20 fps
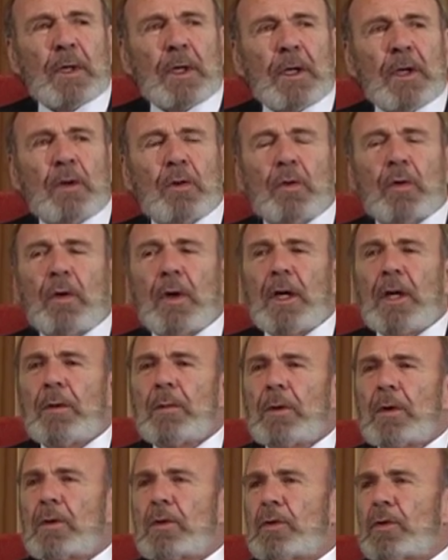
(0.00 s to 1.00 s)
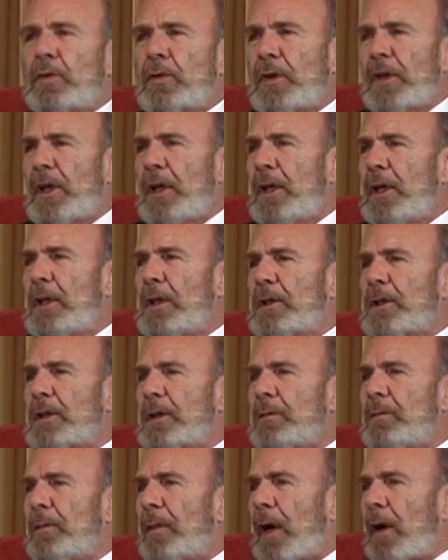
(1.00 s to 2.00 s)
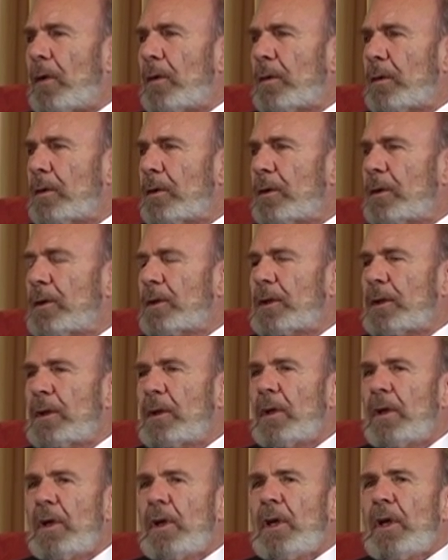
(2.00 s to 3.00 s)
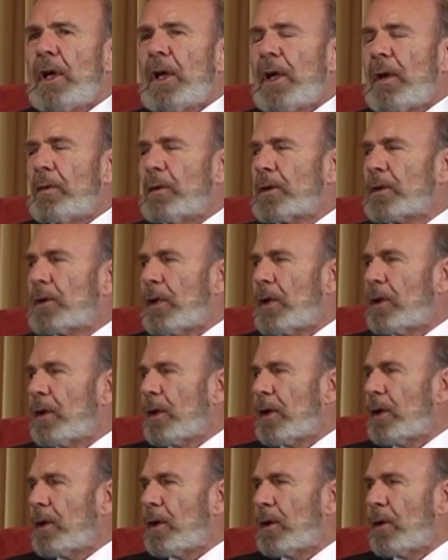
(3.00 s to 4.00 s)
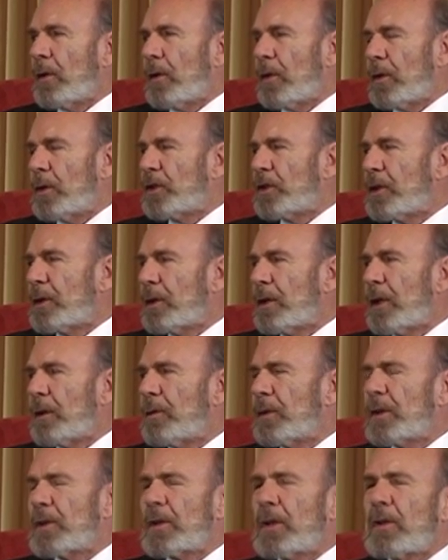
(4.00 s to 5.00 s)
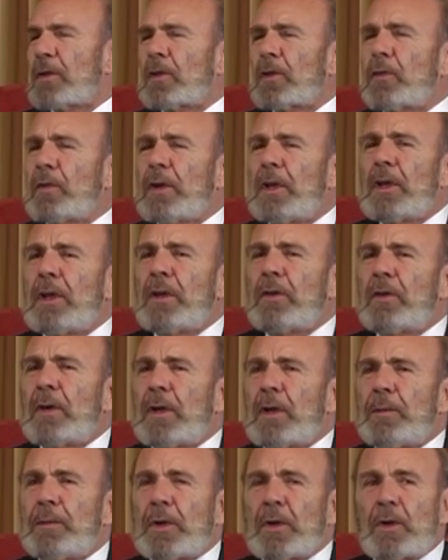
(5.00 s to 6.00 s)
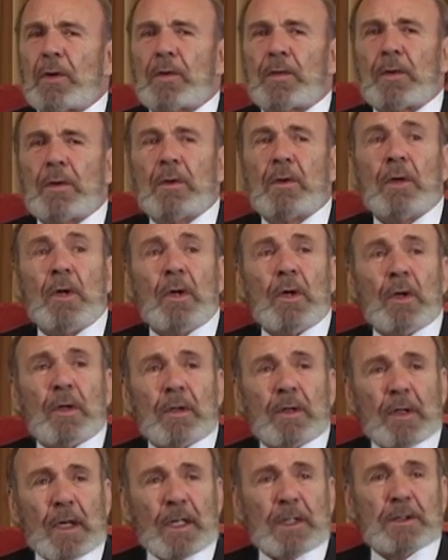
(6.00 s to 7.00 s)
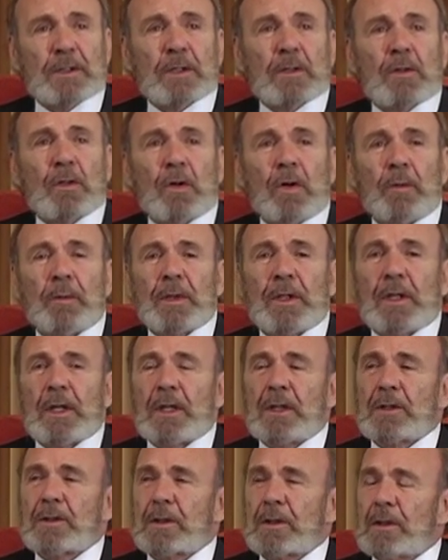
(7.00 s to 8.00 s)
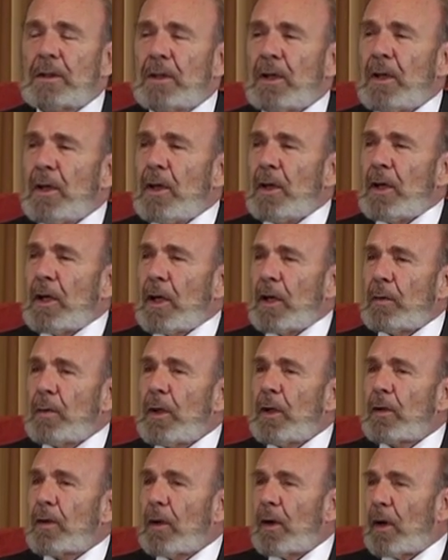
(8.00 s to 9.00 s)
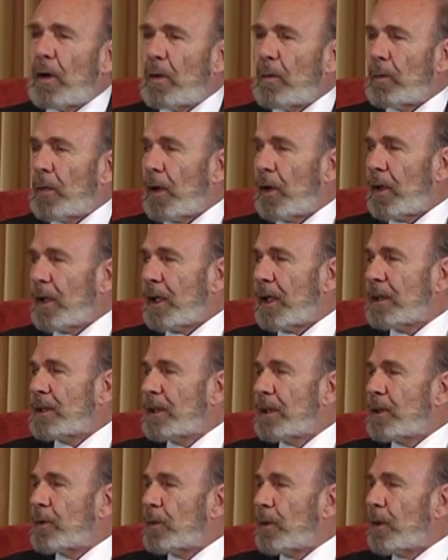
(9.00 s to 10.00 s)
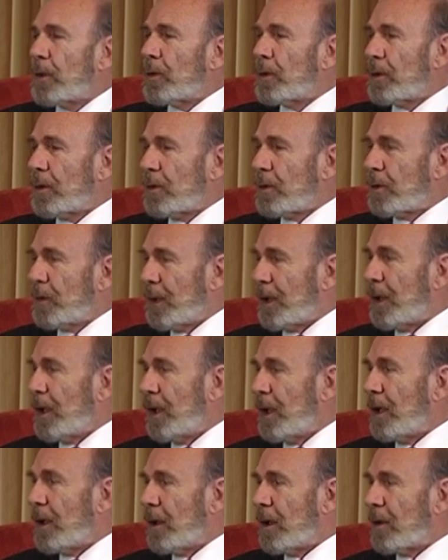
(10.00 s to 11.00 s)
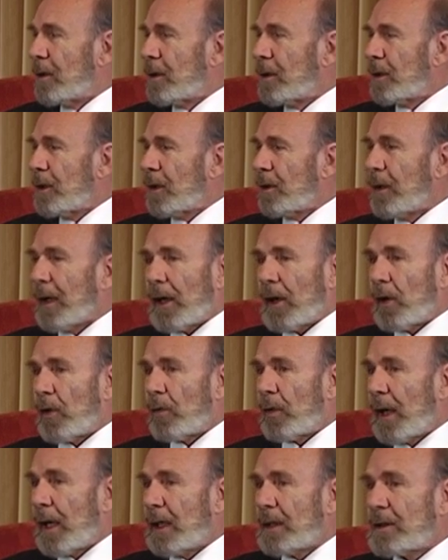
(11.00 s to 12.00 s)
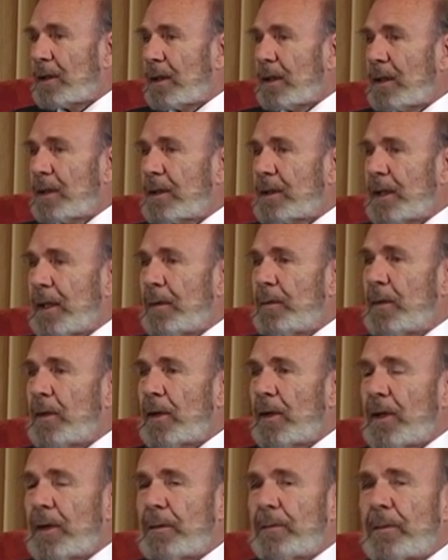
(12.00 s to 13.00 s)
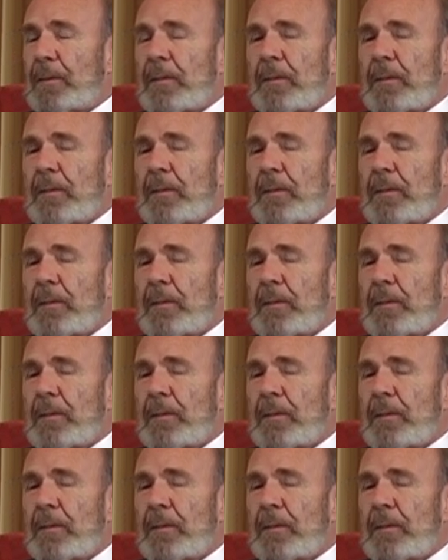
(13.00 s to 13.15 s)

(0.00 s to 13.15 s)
incredible trees and mountains, and it was on the ocean. It was really, really beautiful, nice accommodation. And we thought, boy, this is what we need. Got to rest at the same time.